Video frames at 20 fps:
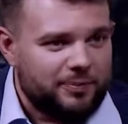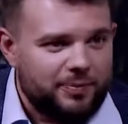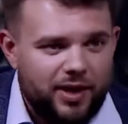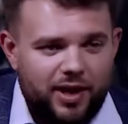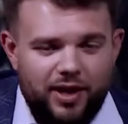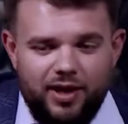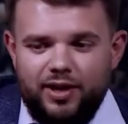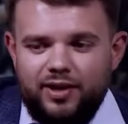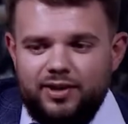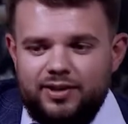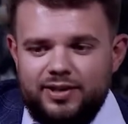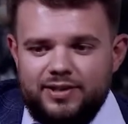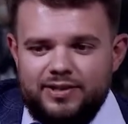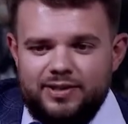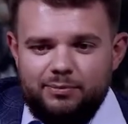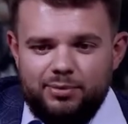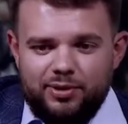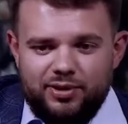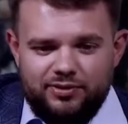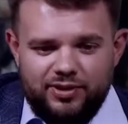For example,
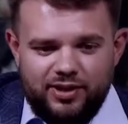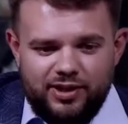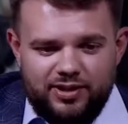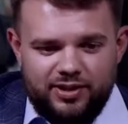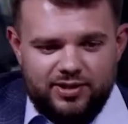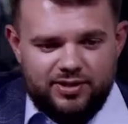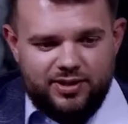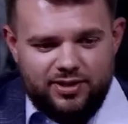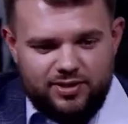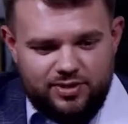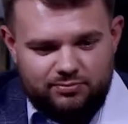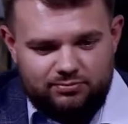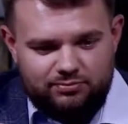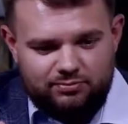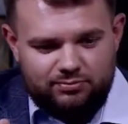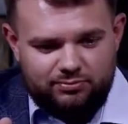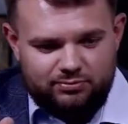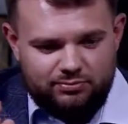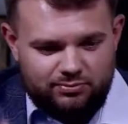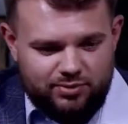we had a motor
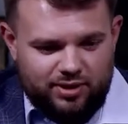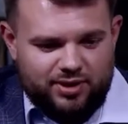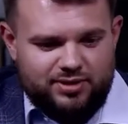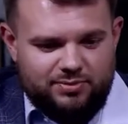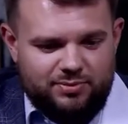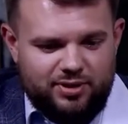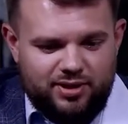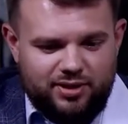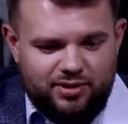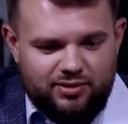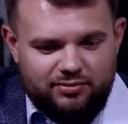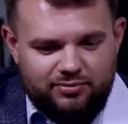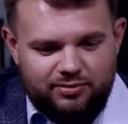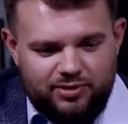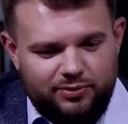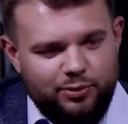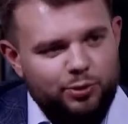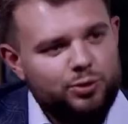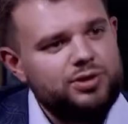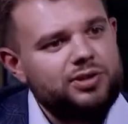of size
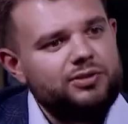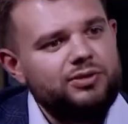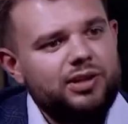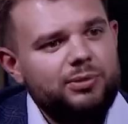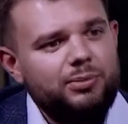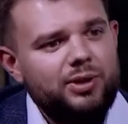90